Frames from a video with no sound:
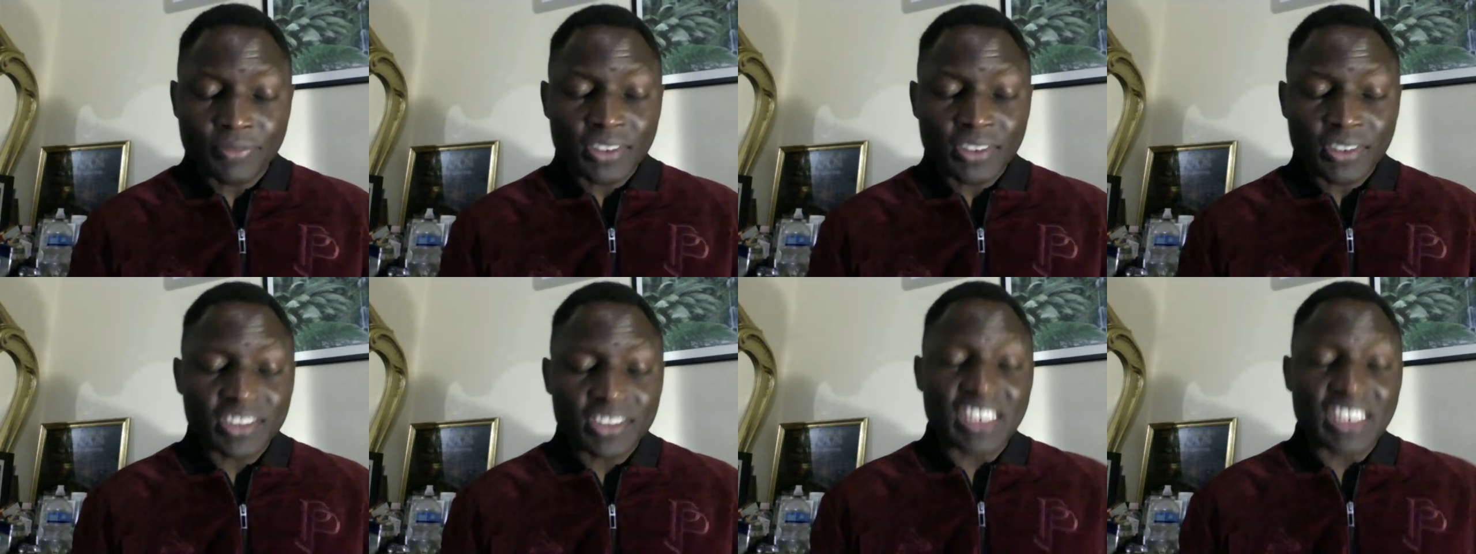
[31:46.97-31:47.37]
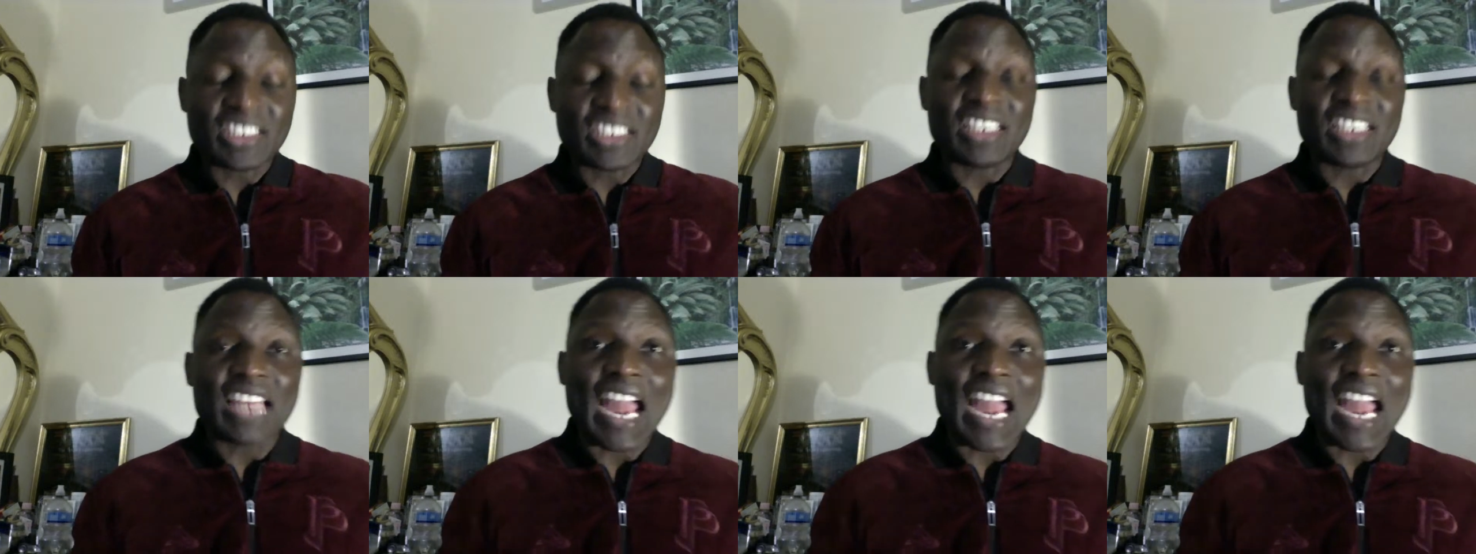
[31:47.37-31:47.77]
They
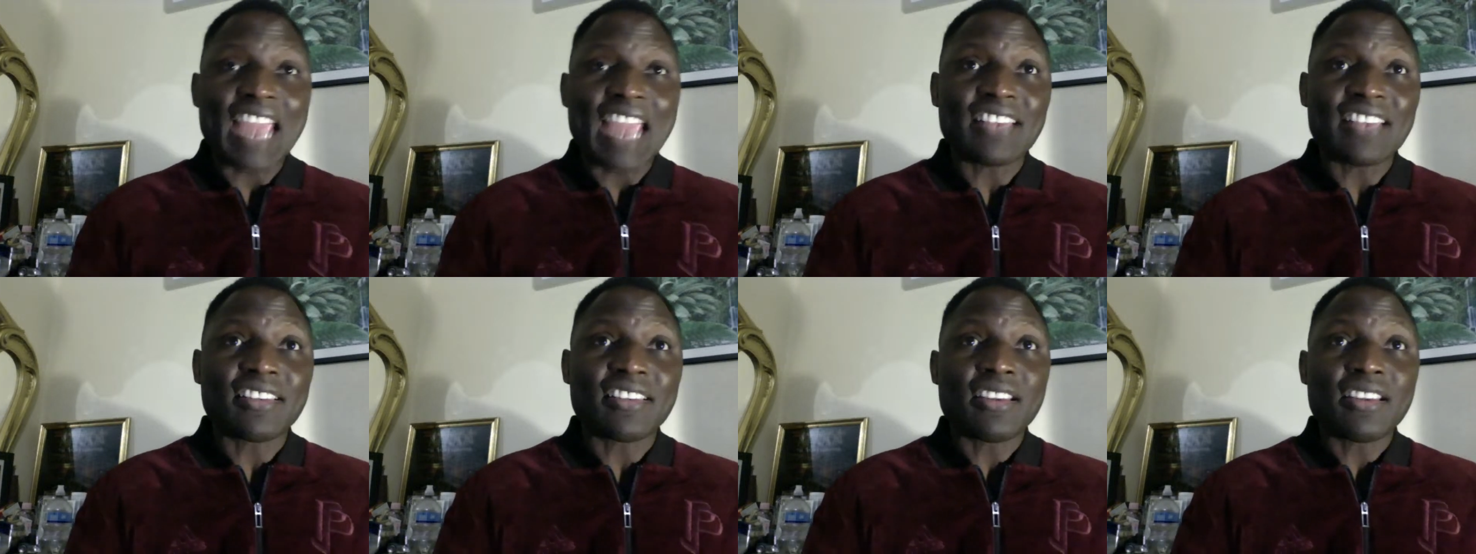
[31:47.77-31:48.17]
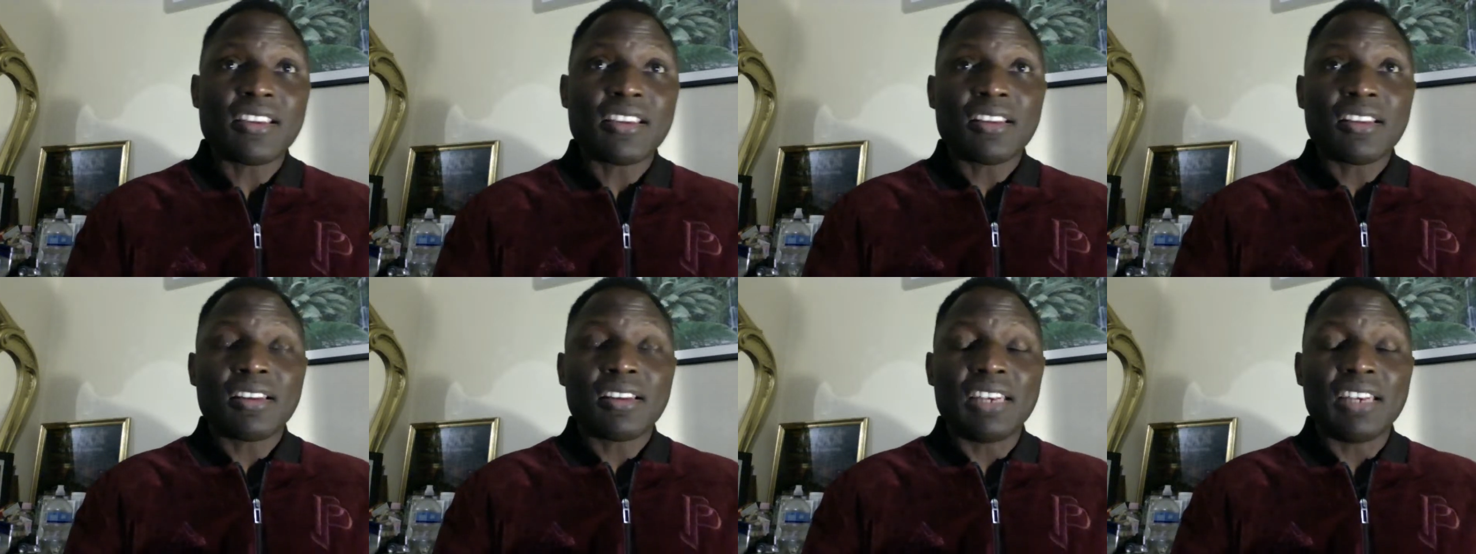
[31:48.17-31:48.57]
denied
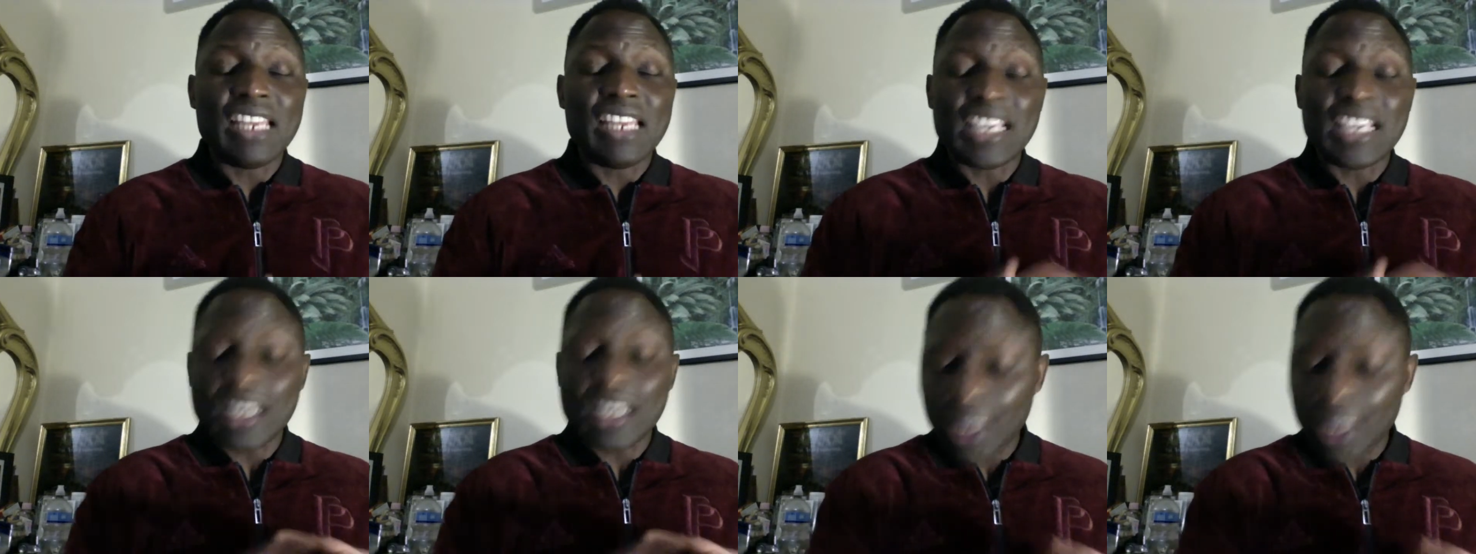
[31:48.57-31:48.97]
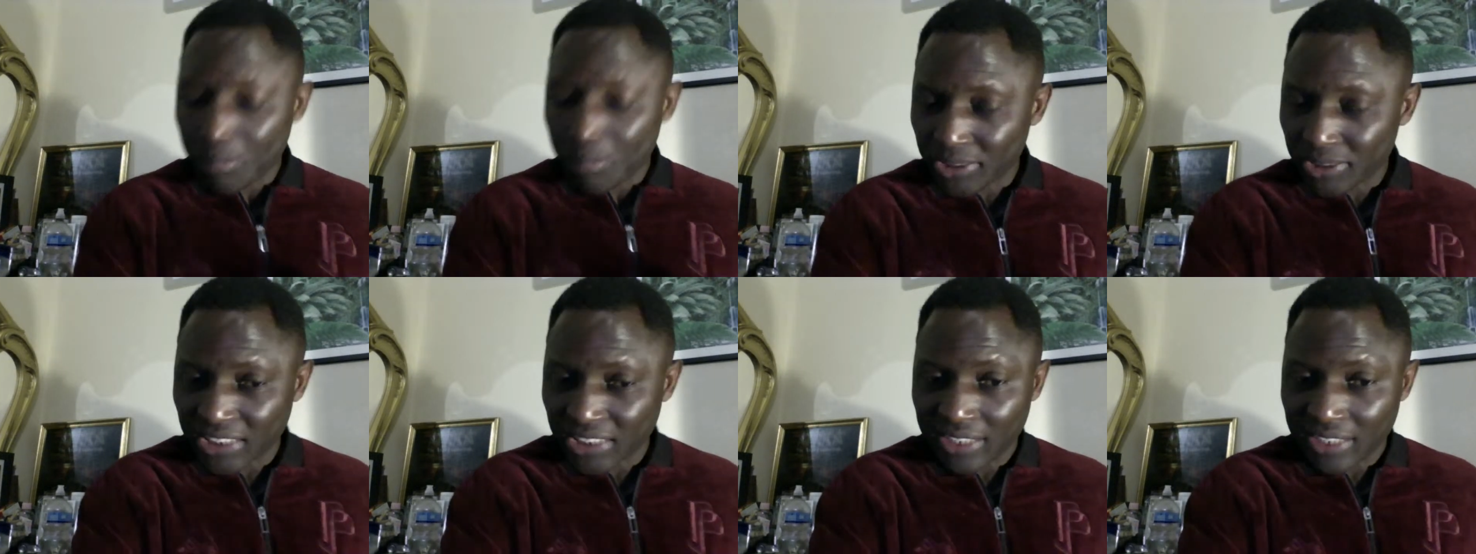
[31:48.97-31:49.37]
legal
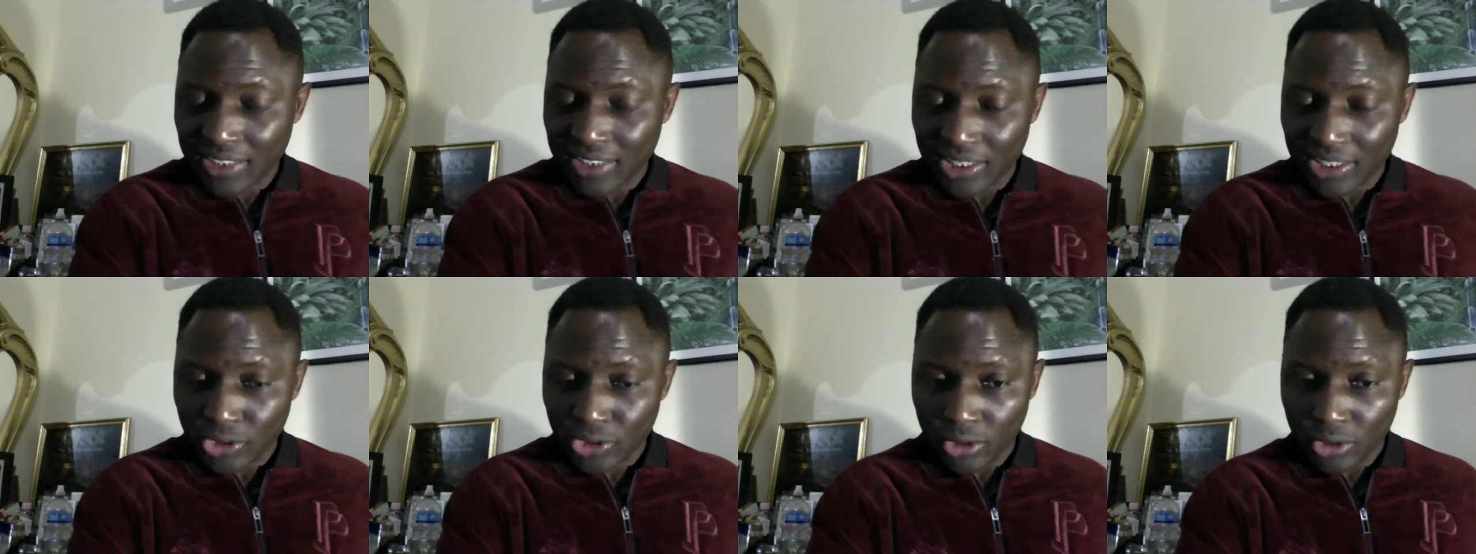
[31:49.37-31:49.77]
representation